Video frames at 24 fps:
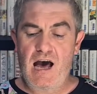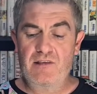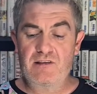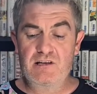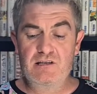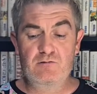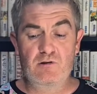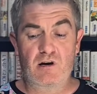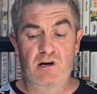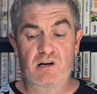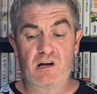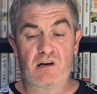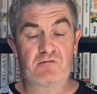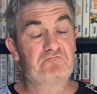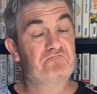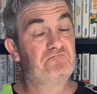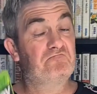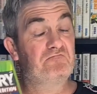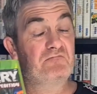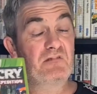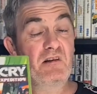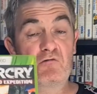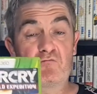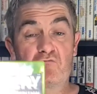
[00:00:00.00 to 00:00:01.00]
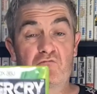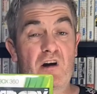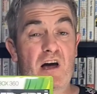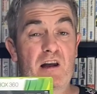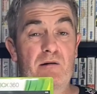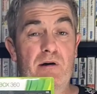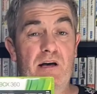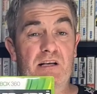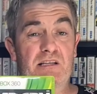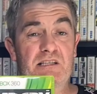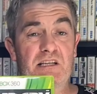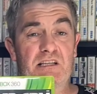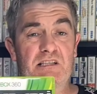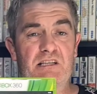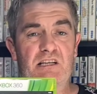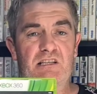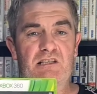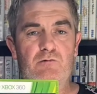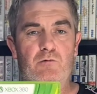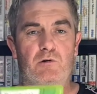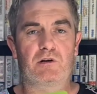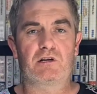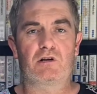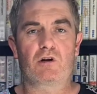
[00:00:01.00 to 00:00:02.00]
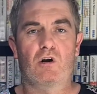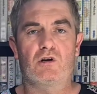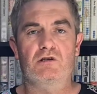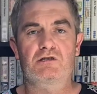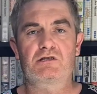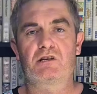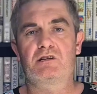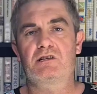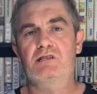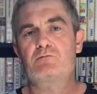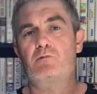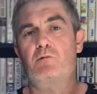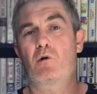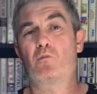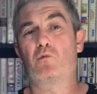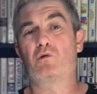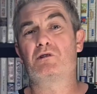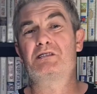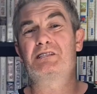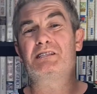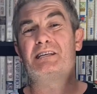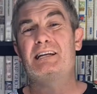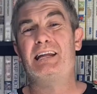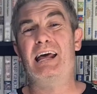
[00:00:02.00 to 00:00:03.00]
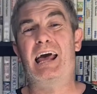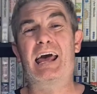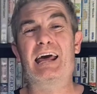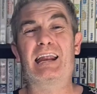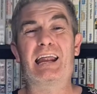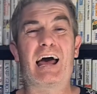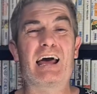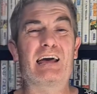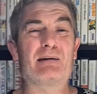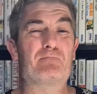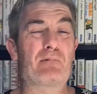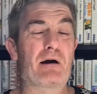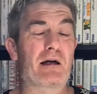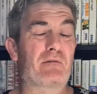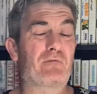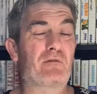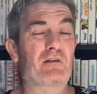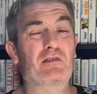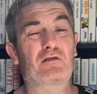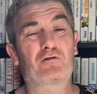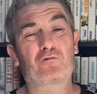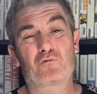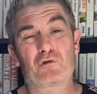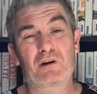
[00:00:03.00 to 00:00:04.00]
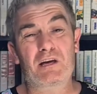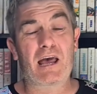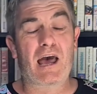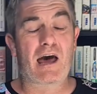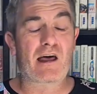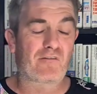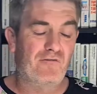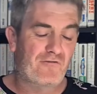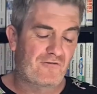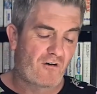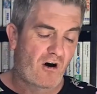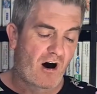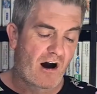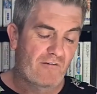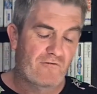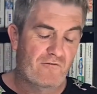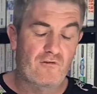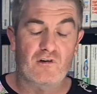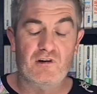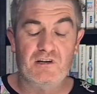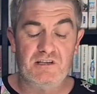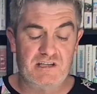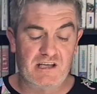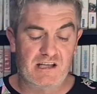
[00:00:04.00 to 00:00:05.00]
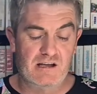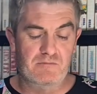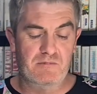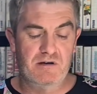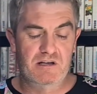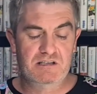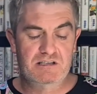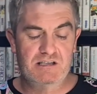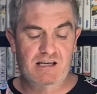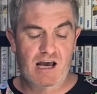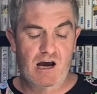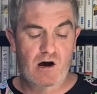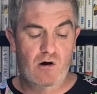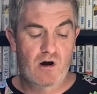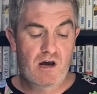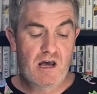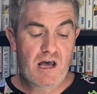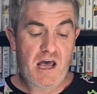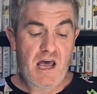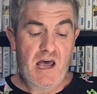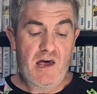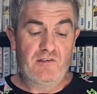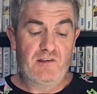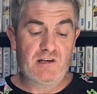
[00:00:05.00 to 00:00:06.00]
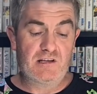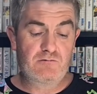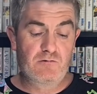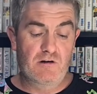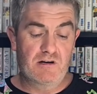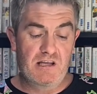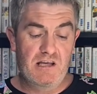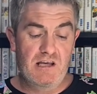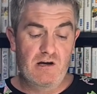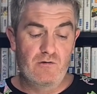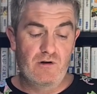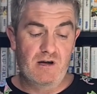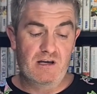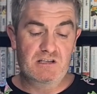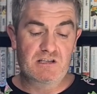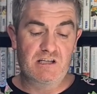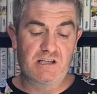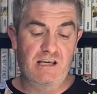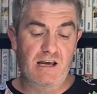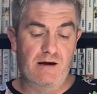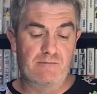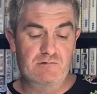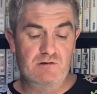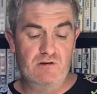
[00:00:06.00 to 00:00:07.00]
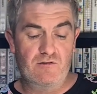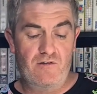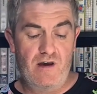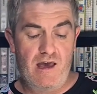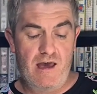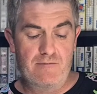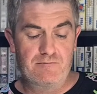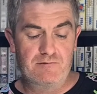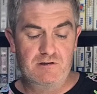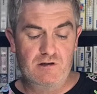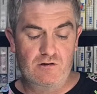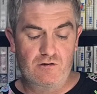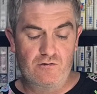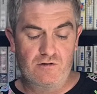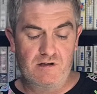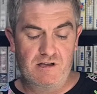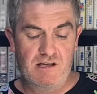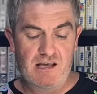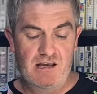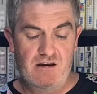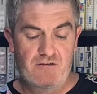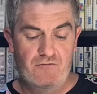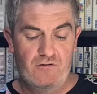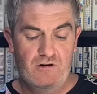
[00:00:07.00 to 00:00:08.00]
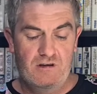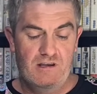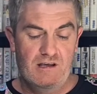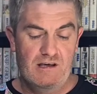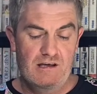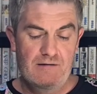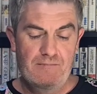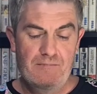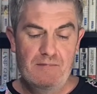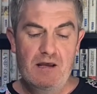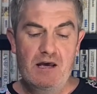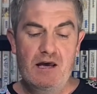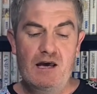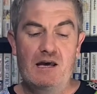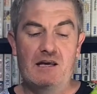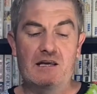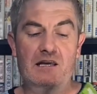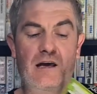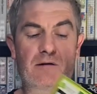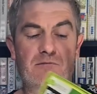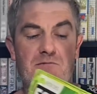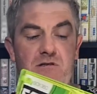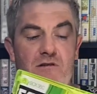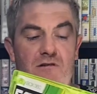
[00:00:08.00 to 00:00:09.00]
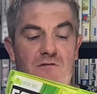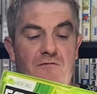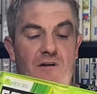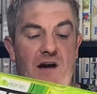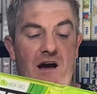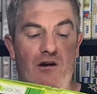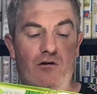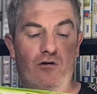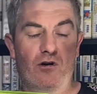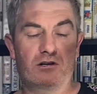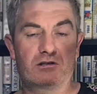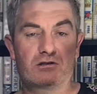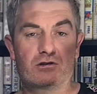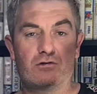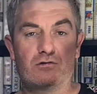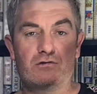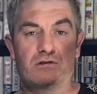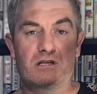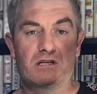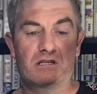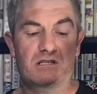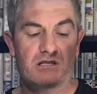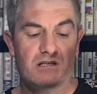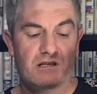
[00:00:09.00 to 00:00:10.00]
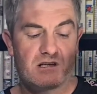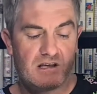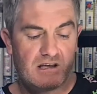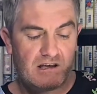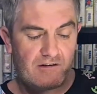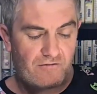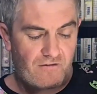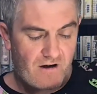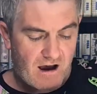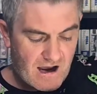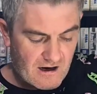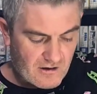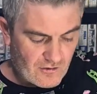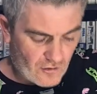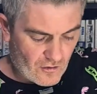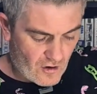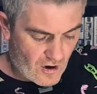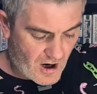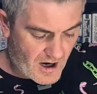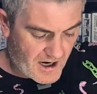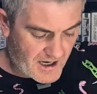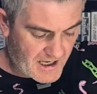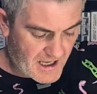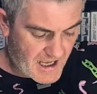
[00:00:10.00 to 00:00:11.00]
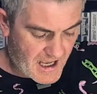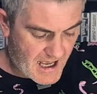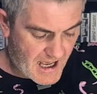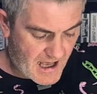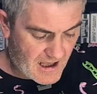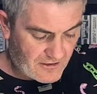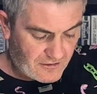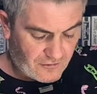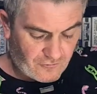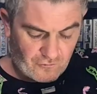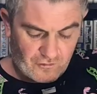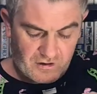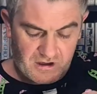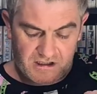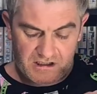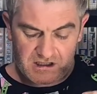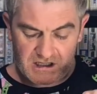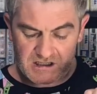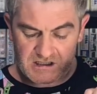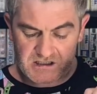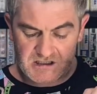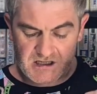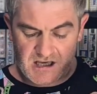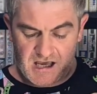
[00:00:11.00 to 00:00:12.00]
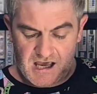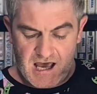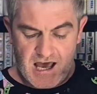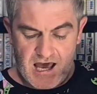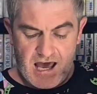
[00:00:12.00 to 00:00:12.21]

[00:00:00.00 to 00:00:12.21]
This one roundabout sits at $20, so this one would sit at about a 3 out of 5 on the dealer meter scale. This one here actually comes with absolutely everything. It comes with the Far Cry 2 disc, the Far Cry 3 disc,